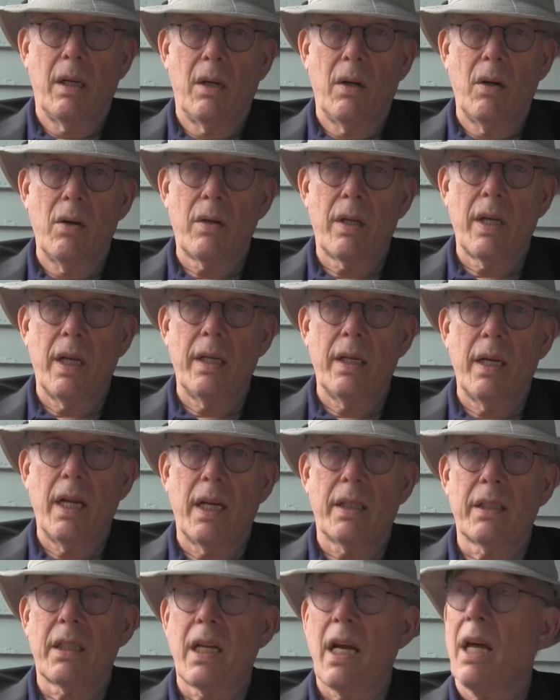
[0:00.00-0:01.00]
Okay,
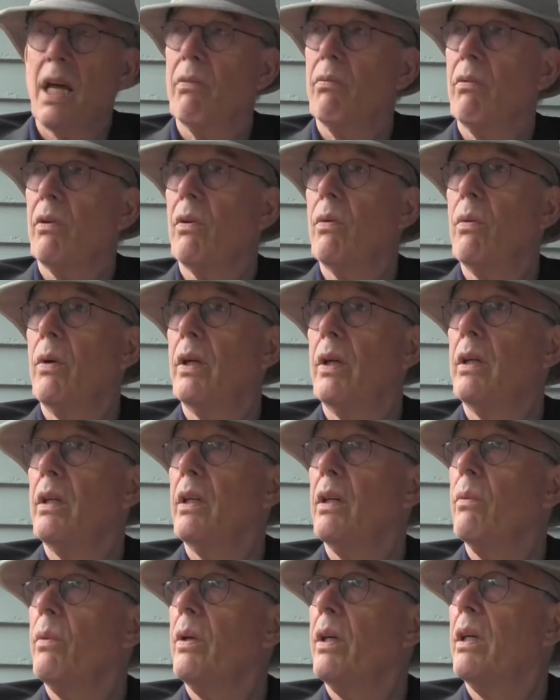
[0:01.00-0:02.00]
next, Catherine Quinn,
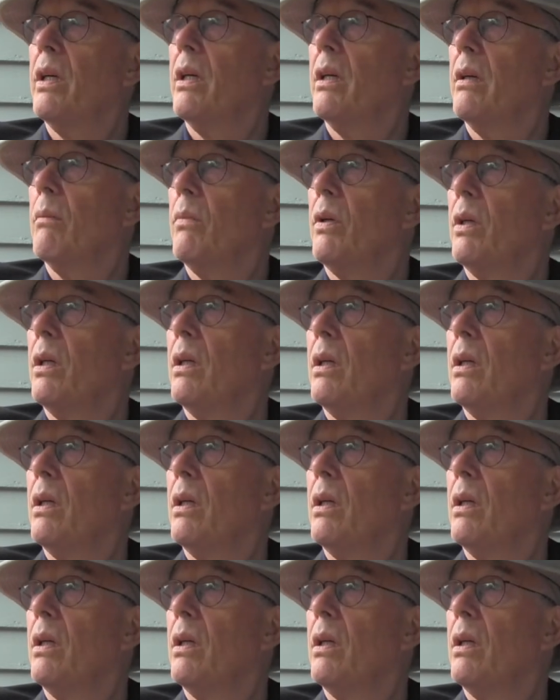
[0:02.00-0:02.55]
here we come.